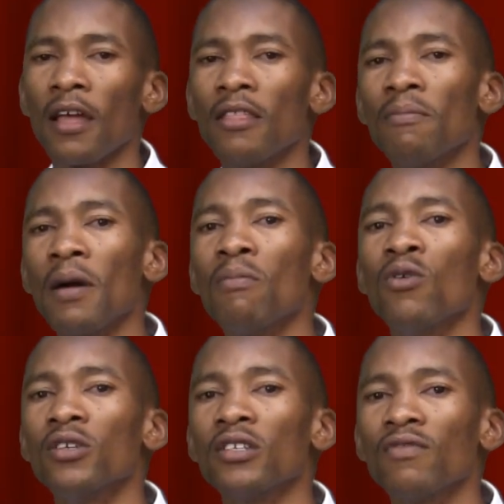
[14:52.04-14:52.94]
And the
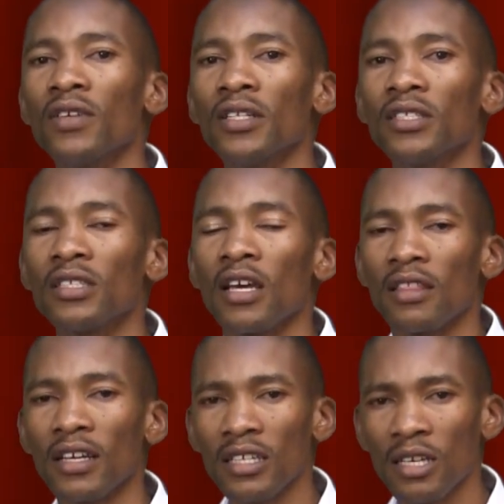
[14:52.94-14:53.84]
Bible reveals
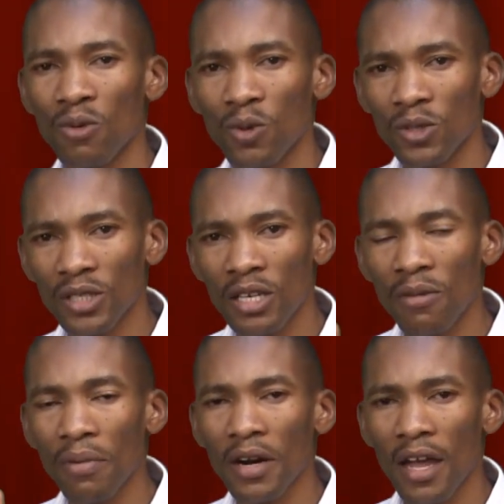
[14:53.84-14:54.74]
that he was
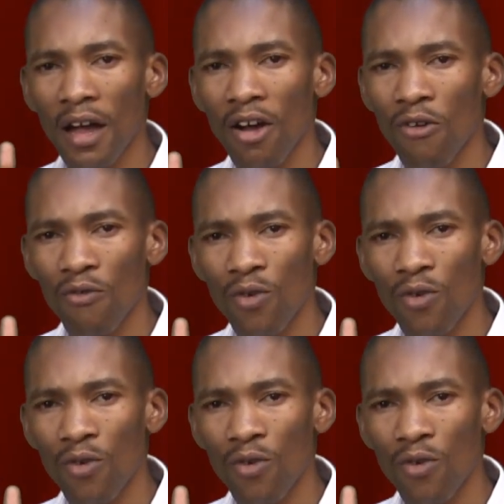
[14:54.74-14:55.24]
in prayer